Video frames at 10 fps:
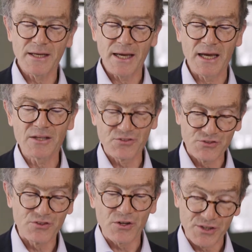It
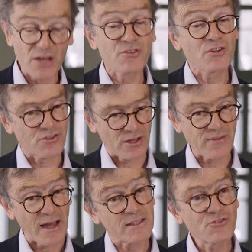has its
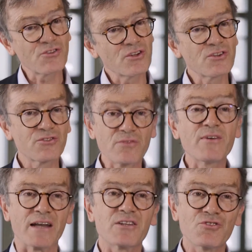advantages and
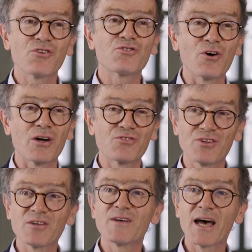disadvantages, so I
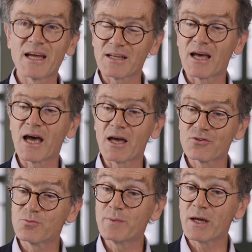see that
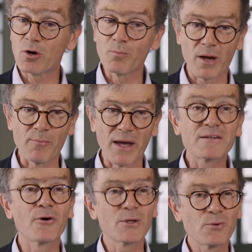as being
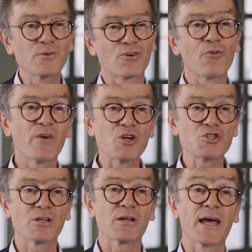complementary with
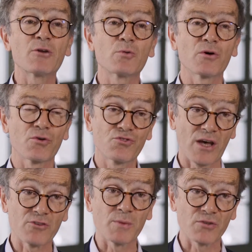conventional network of
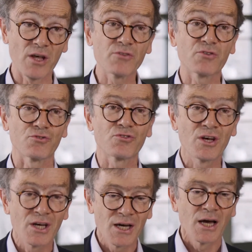seismic sensors.
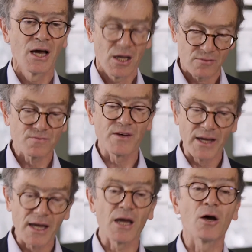
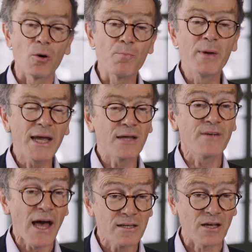The big
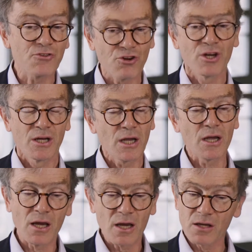advantage
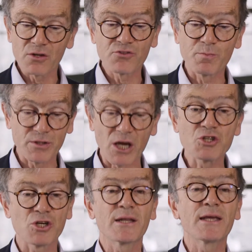is
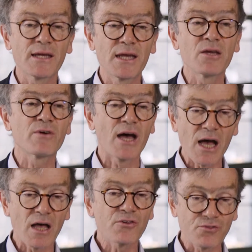potentially give
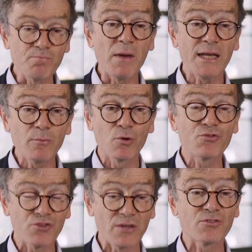us many more
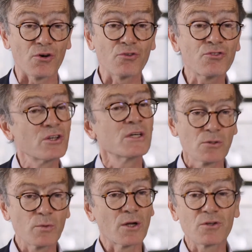sensors.
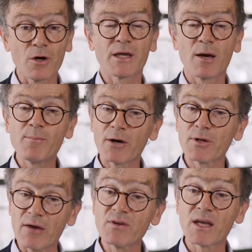We are talking
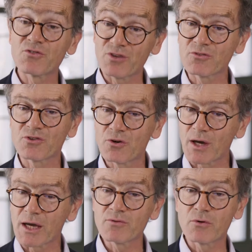about having a sensor
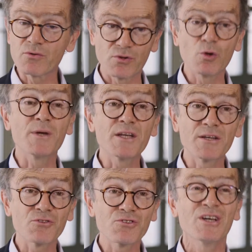every few
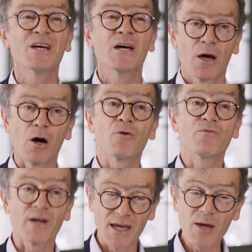meters
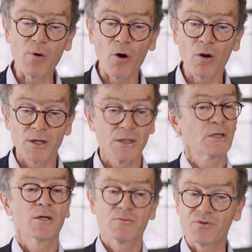of the cable
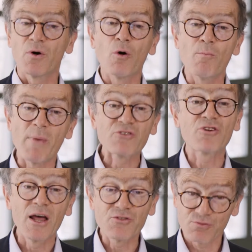for
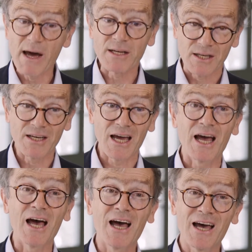much less money,
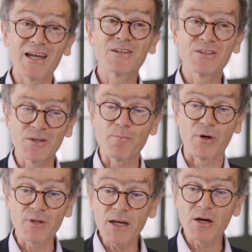and in
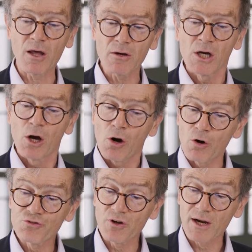particular
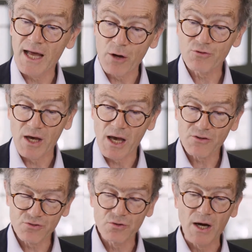also allows
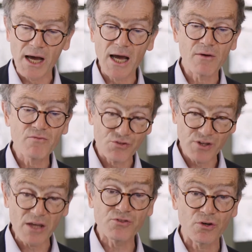us to have the
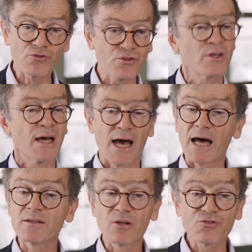sensors
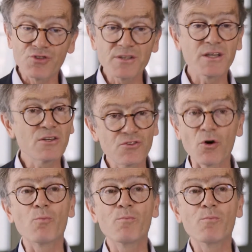under cities or